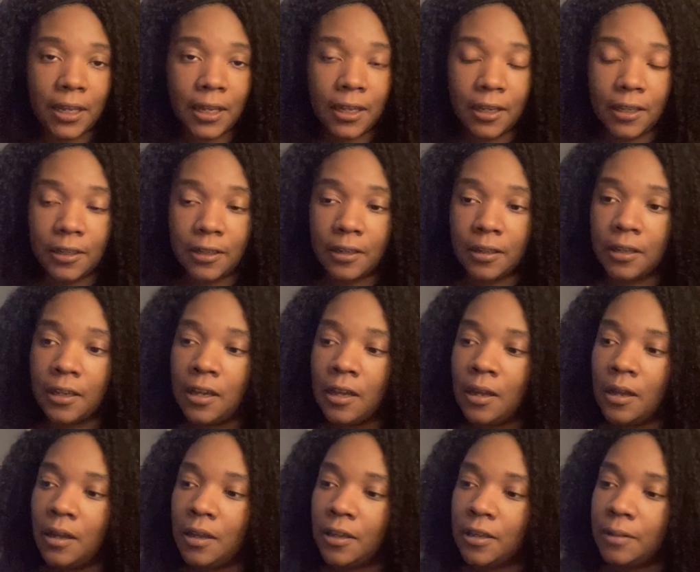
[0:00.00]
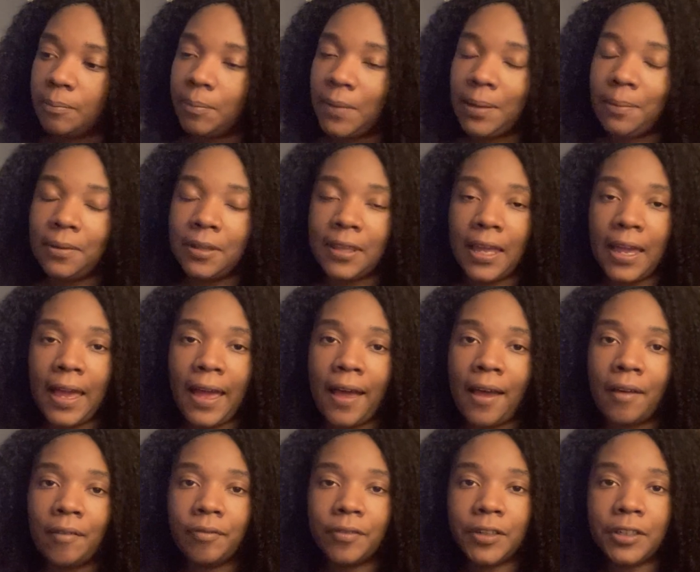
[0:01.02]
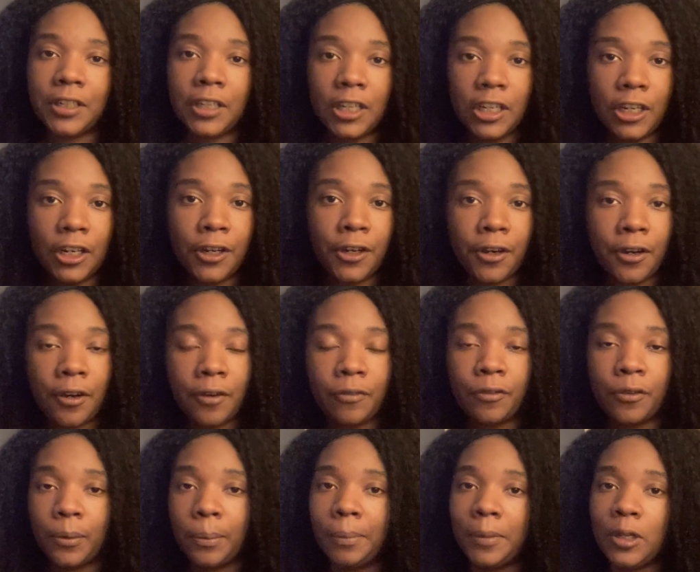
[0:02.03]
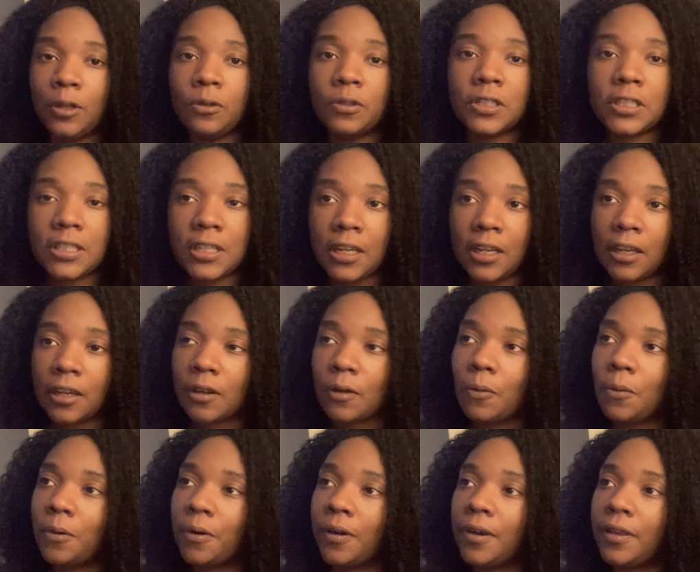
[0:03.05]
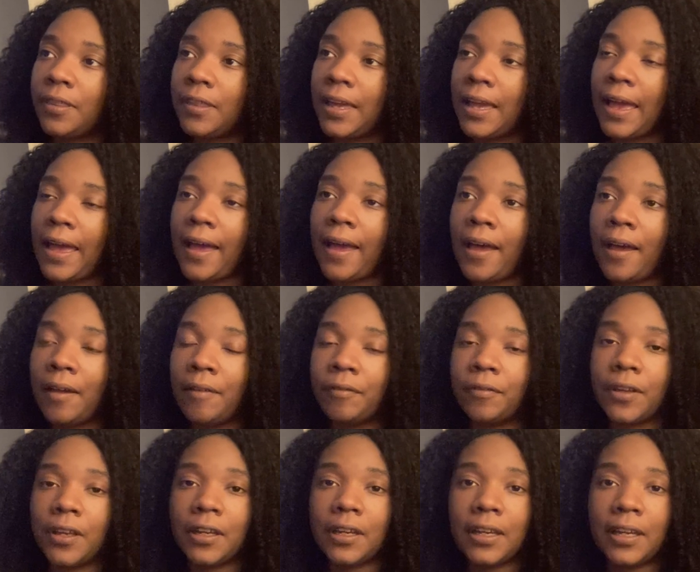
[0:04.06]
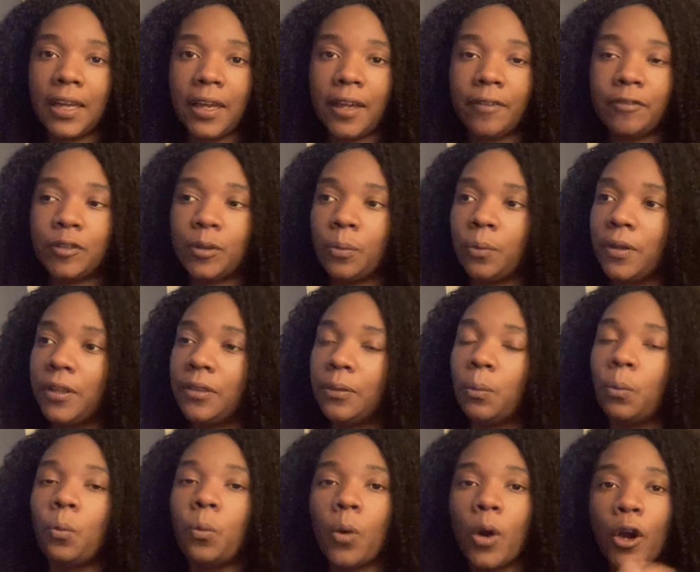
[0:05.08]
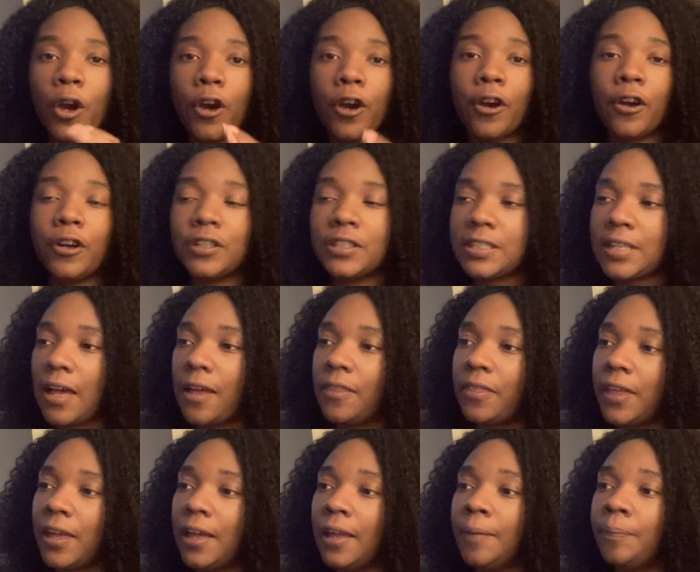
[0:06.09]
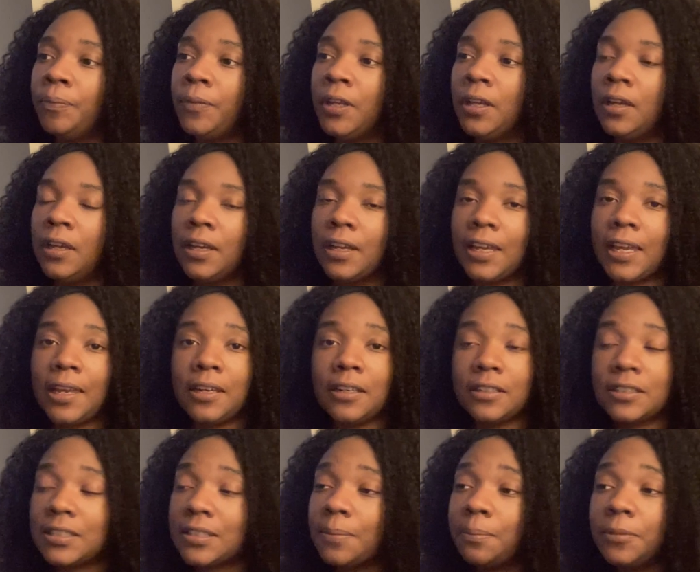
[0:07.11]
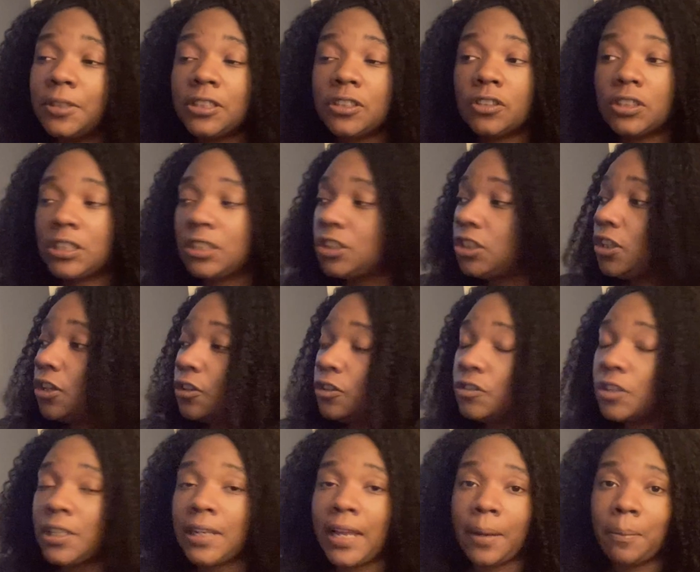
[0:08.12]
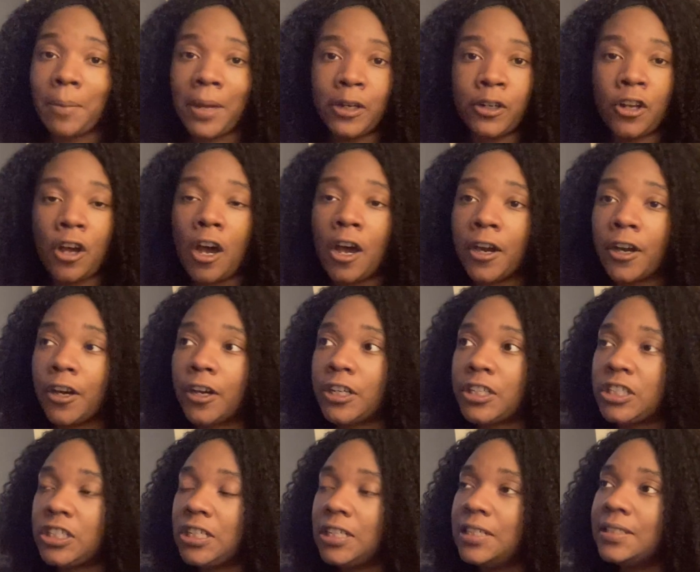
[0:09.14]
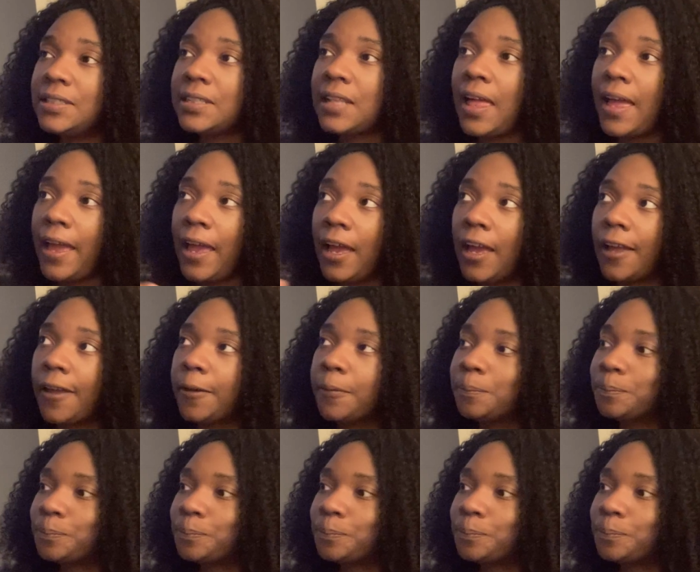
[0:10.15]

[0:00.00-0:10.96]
in. Maybe they have an ear for music, or they have a gift with words, how they can, some children, like my daughter, she's like,